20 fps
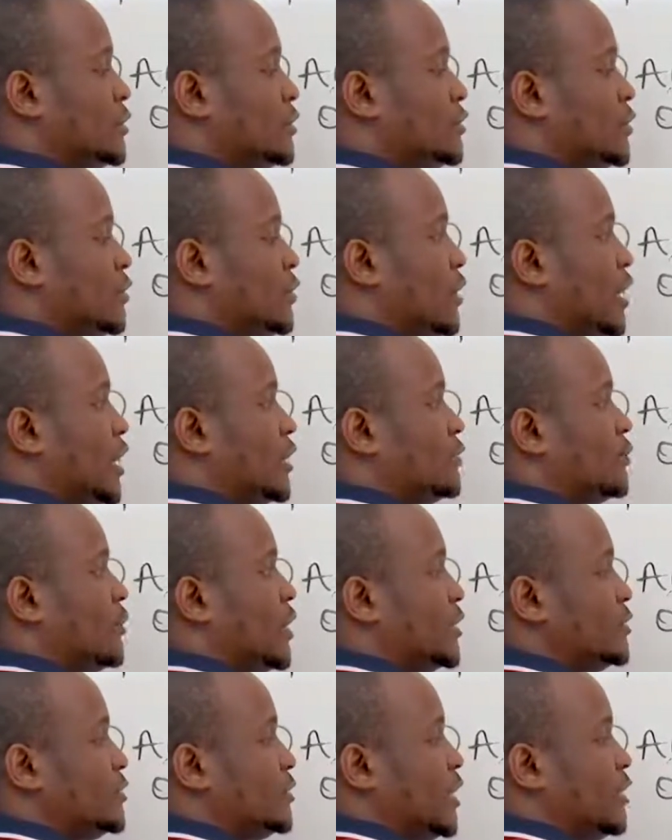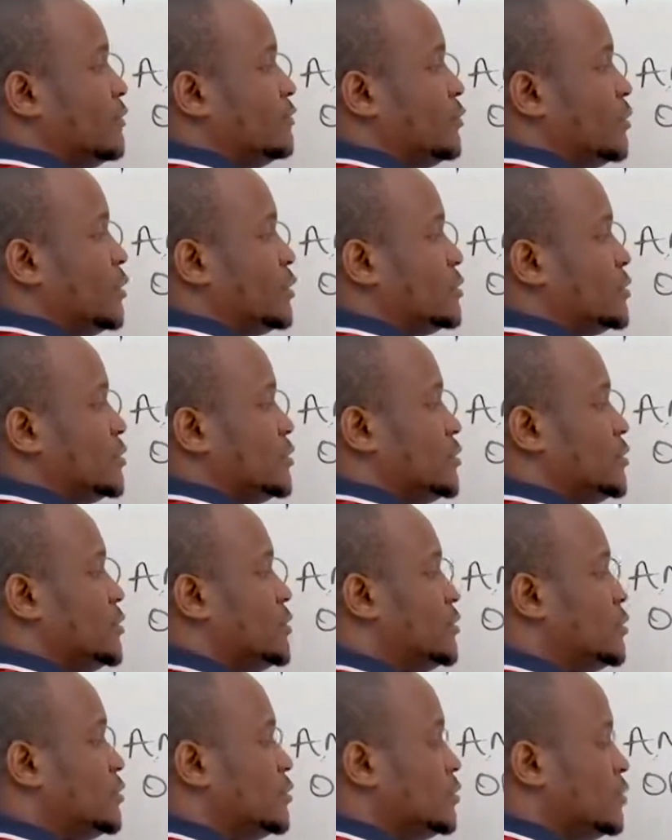0 and 1, you have what?
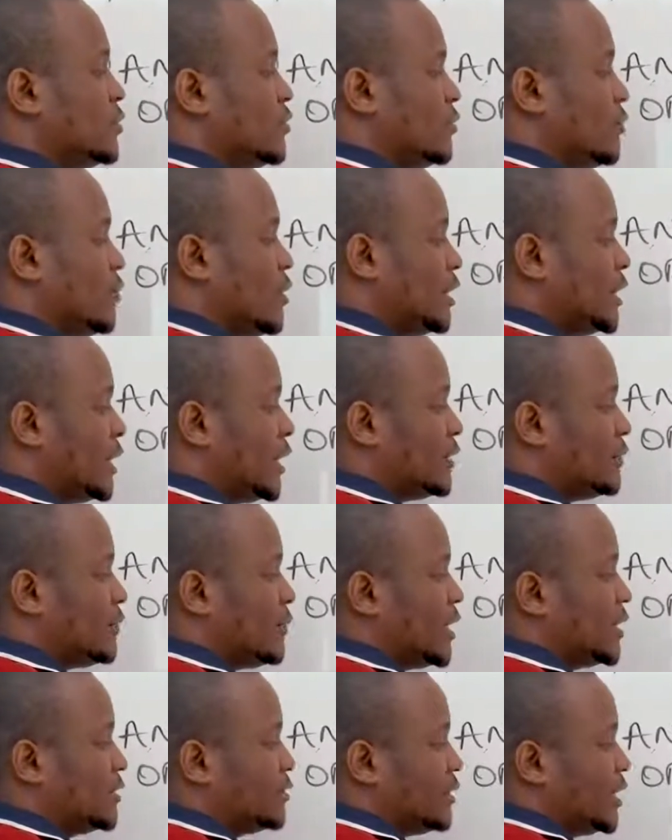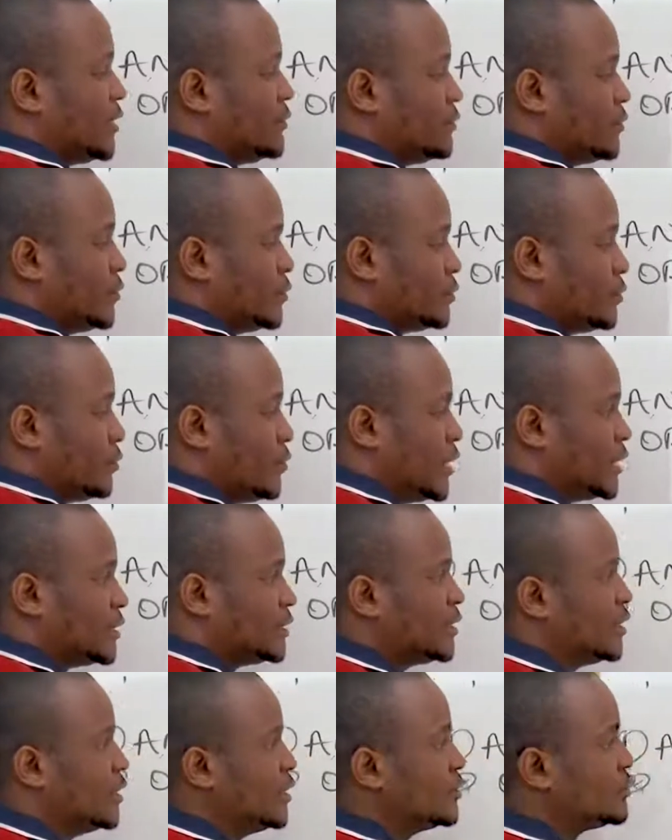0. 1 and 1, you have what? 1.
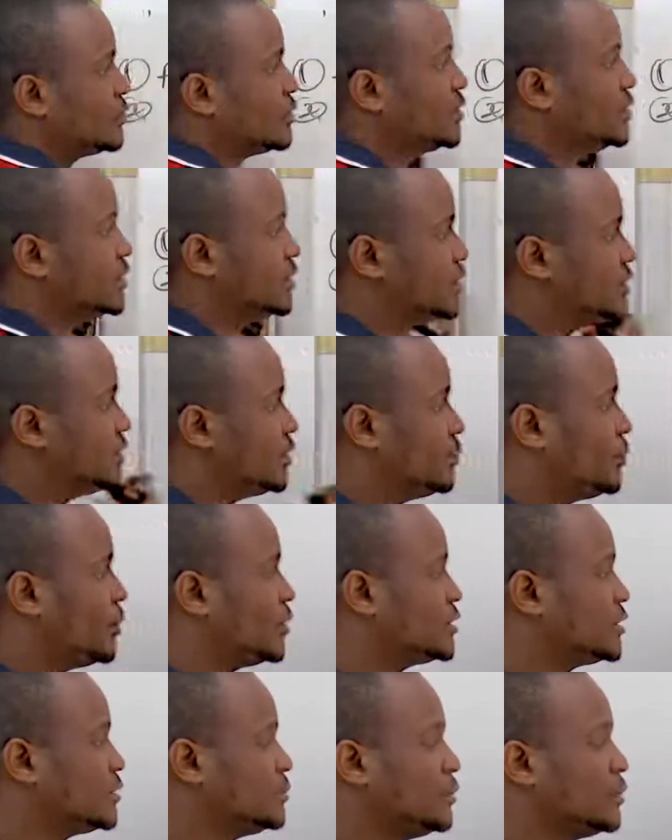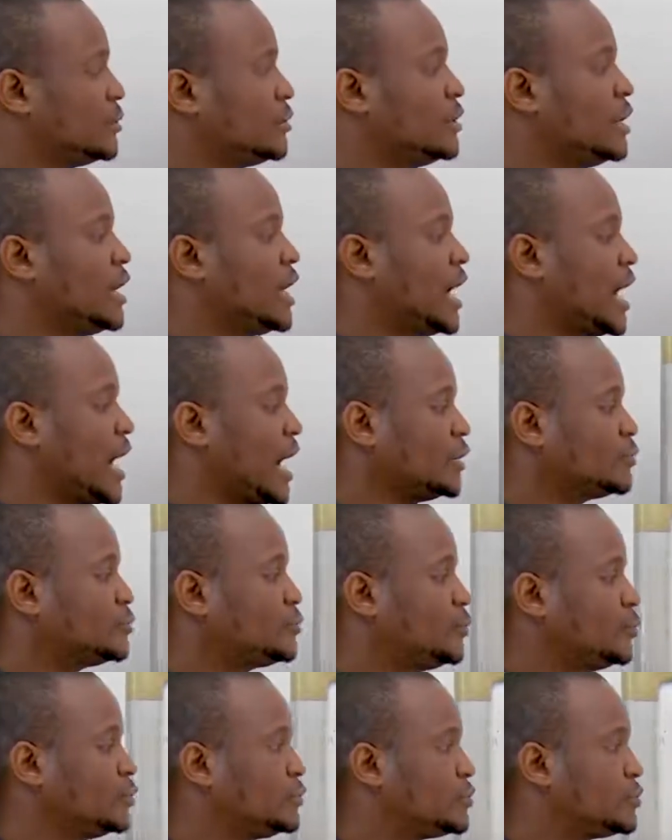So this is the possible
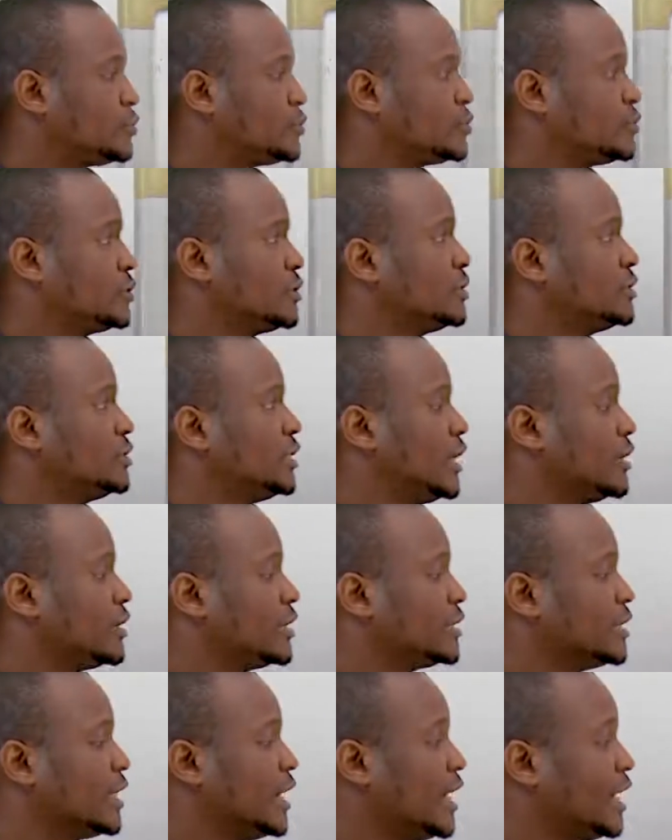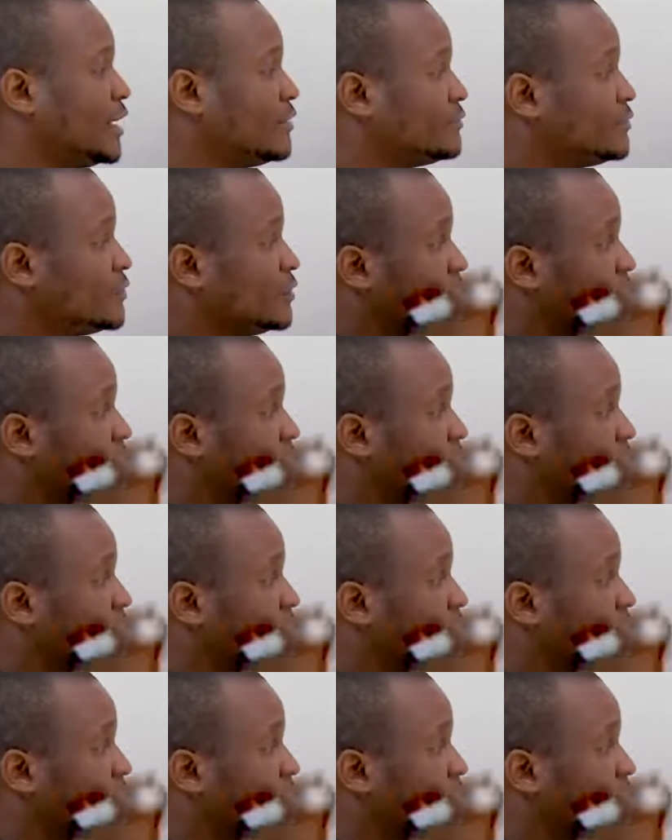outputs that you can have